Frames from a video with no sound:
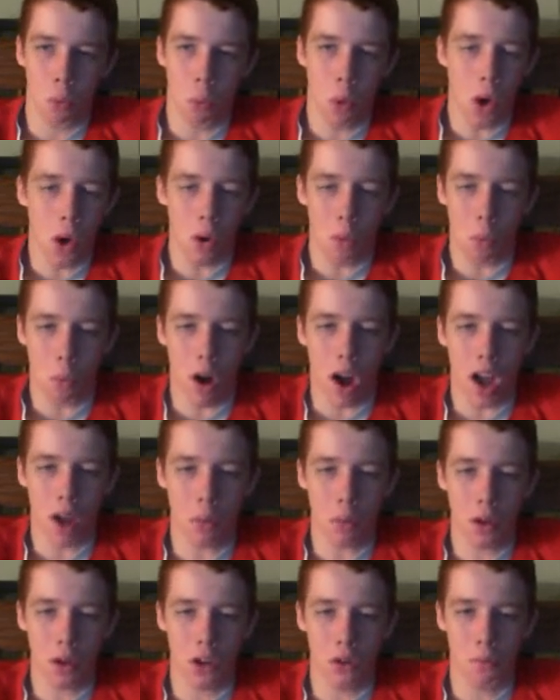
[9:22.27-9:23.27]
what? Why
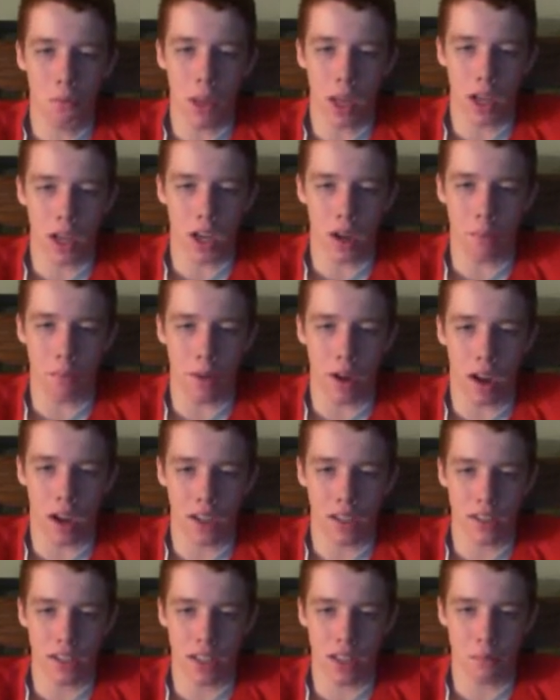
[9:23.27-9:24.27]
would you pick up
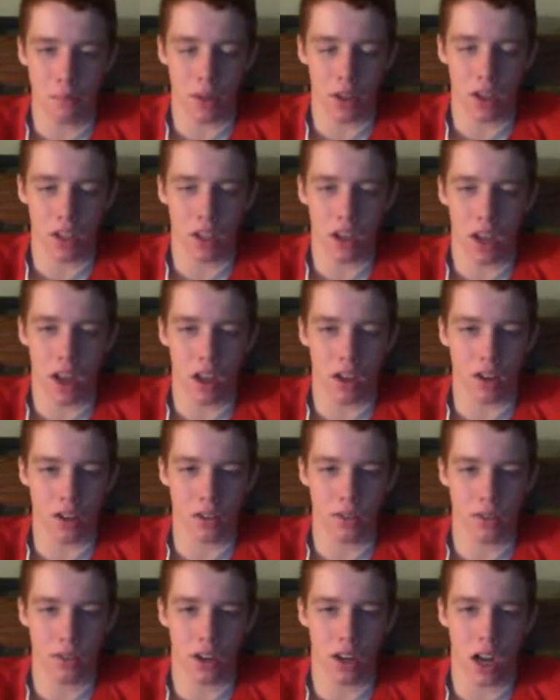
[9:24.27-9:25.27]
19 million
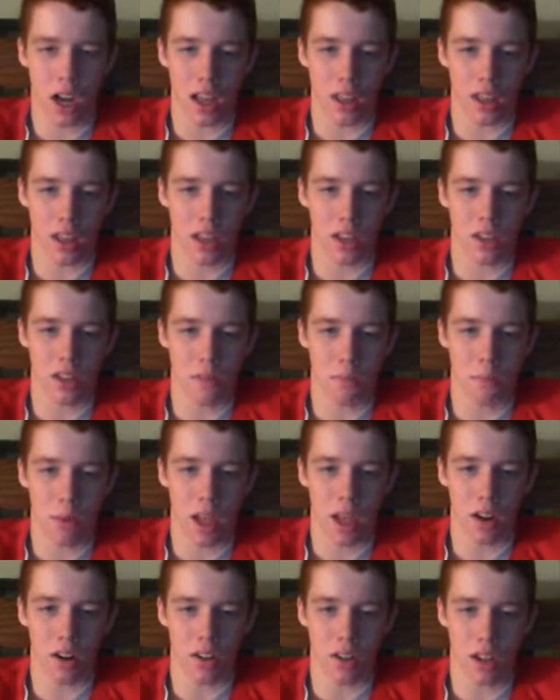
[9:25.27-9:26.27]
dollars for a guy that isn't
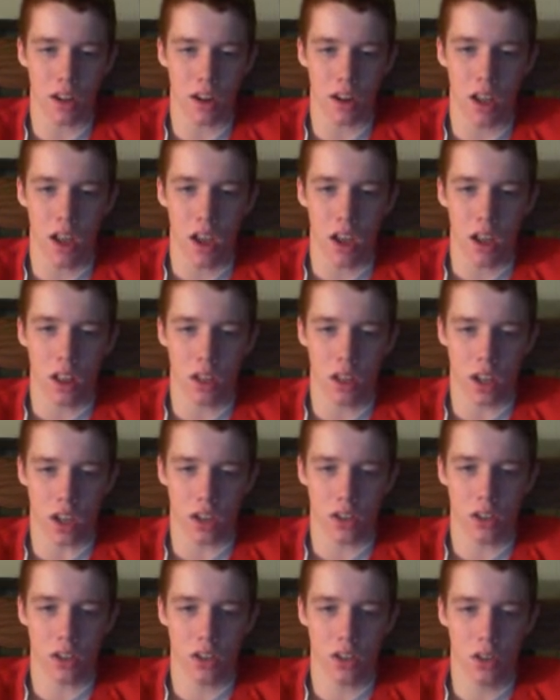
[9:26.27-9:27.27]
better than like
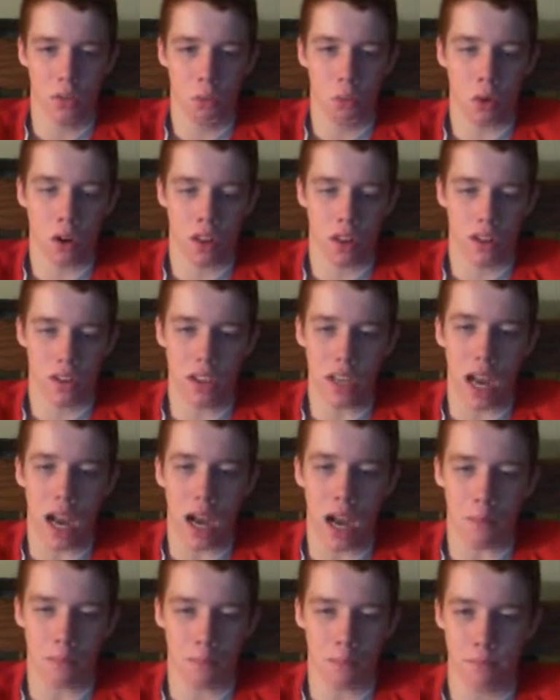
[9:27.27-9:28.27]
a one of the
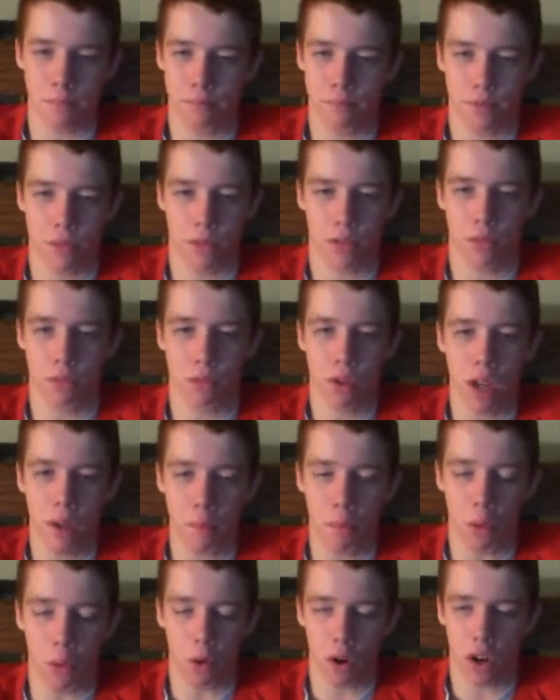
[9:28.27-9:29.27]
top three
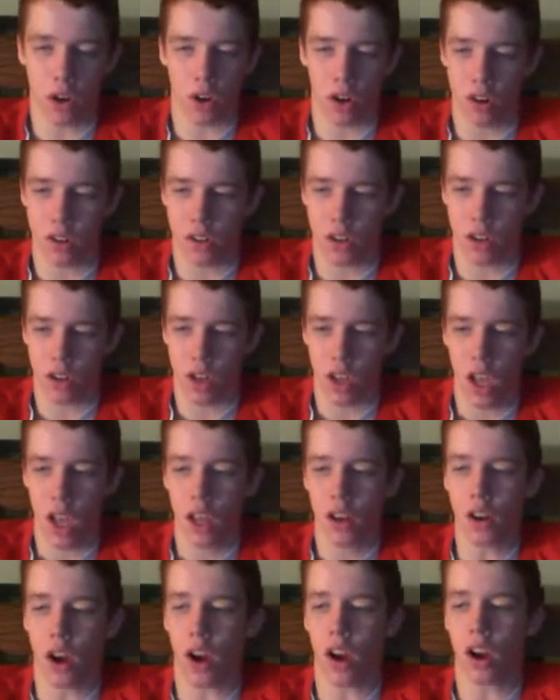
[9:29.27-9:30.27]
point guards?
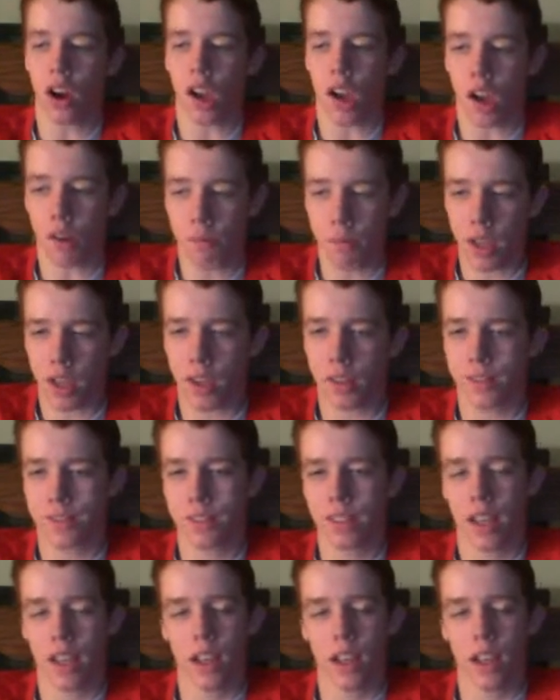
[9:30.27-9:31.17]
No, I'll make.